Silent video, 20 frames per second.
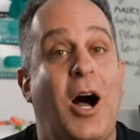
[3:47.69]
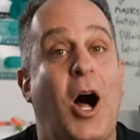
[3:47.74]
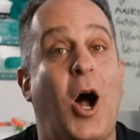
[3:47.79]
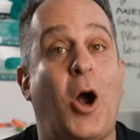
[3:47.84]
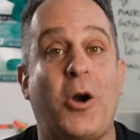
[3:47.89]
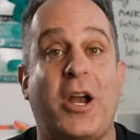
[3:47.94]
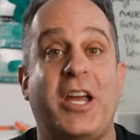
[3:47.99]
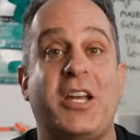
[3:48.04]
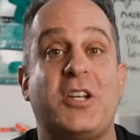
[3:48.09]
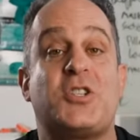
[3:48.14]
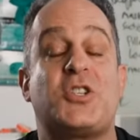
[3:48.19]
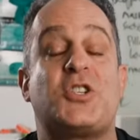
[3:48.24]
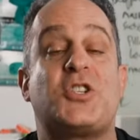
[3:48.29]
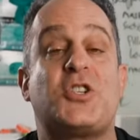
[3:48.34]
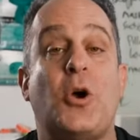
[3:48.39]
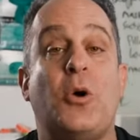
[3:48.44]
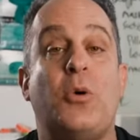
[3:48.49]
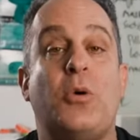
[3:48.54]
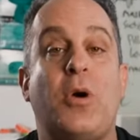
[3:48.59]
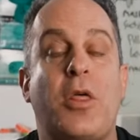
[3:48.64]
All right,
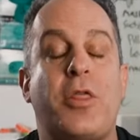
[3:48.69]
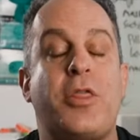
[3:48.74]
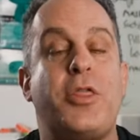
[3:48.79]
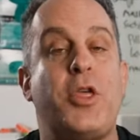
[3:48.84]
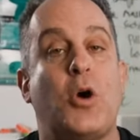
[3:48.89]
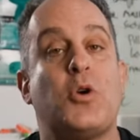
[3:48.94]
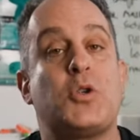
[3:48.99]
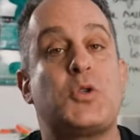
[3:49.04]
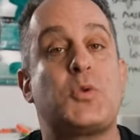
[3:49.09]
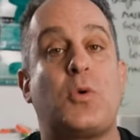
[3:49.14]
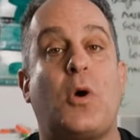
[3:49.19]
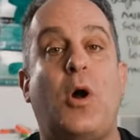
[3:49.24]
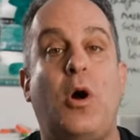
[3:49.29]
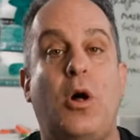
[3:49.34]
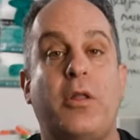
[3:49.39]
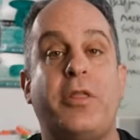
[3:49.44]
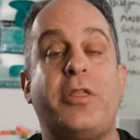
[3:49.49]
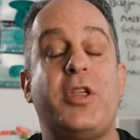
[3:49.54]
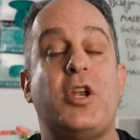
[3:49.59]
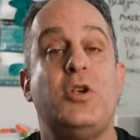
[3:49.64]
so those were
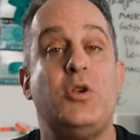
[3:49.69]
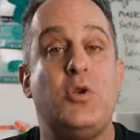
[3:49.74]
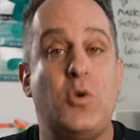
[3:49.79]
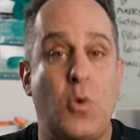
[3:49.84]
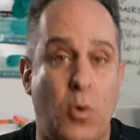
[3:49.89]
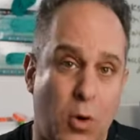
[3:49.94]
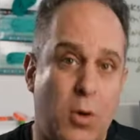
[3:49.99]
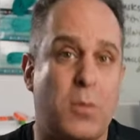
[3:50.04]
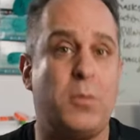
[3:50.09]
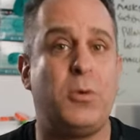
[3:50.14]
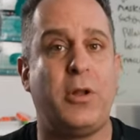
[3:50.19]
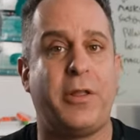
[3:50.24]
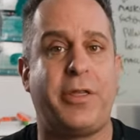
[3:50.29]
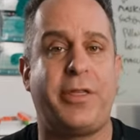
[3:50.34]
all the normal